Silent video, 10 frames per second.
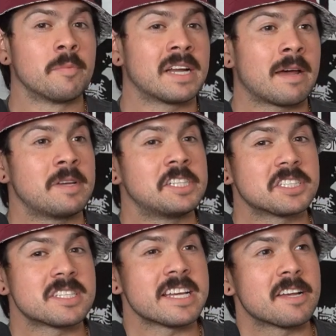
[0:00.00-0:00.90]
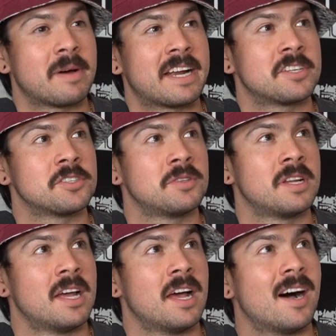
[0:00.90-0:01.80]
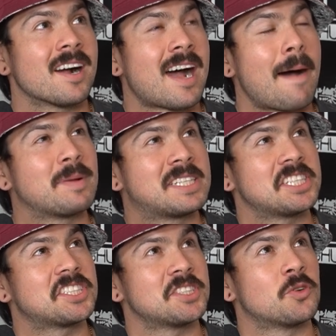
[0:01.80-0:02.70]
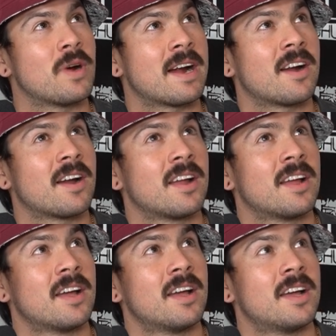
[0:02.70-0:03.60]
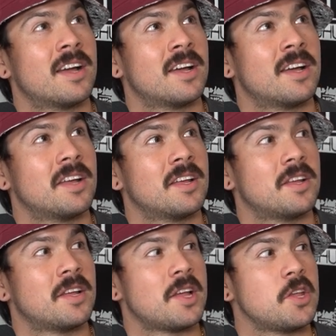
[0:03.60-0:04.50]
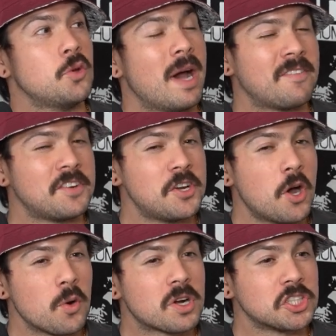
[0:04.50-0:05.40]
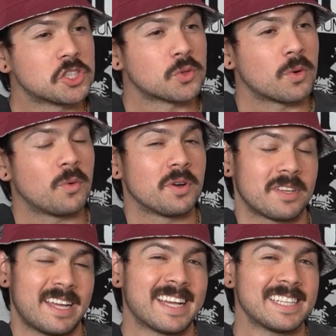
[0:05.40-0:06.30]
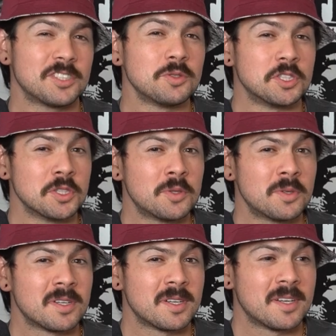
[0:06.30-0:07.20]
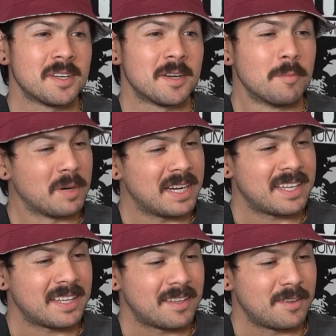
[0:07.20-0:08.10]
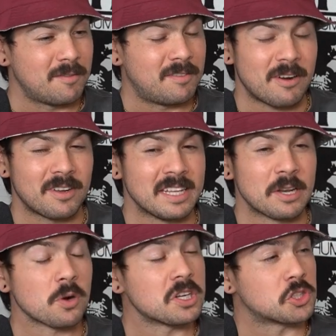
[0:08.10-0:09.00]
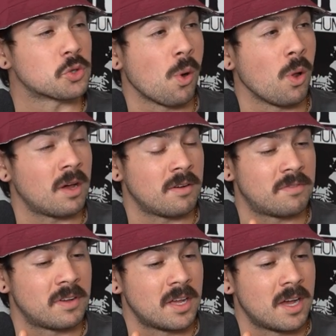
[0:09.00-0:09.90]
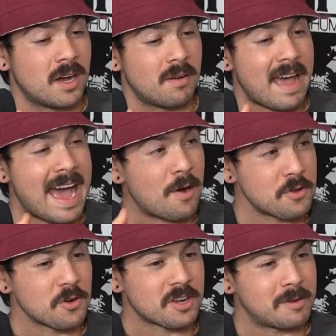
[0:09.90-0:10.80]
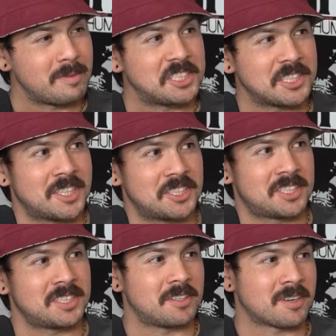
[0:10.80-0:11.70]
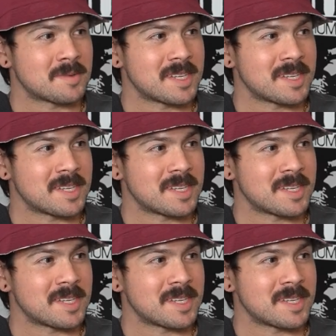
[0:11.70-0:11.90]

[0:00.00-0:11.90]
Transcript: but I mean, just think about it, dude. A competition where you have no control. Well, I guess you do, but very little control of how you're going to be judged. You know what I'm